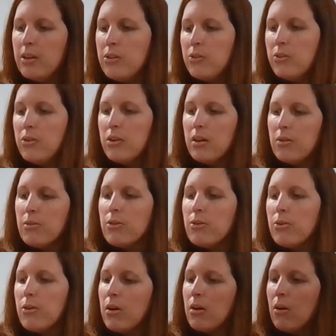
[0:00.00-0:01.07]
Using a
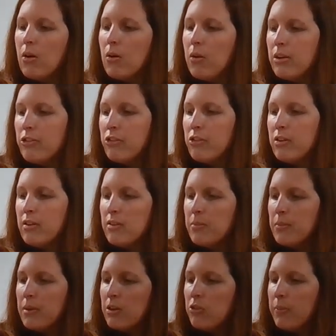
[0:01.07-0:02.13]
rhetorical question is
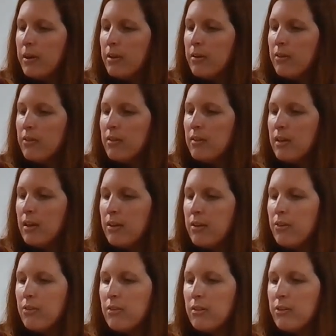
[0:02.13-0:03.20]
much better than
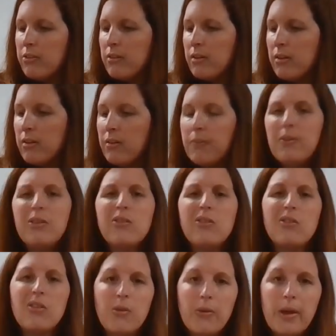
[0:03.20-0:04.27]
telling your listener, this
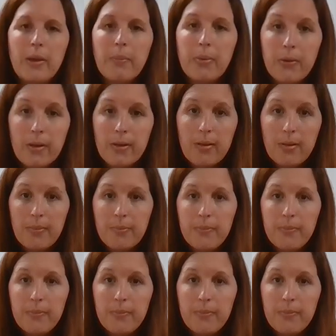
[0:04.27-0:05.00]
is a great book.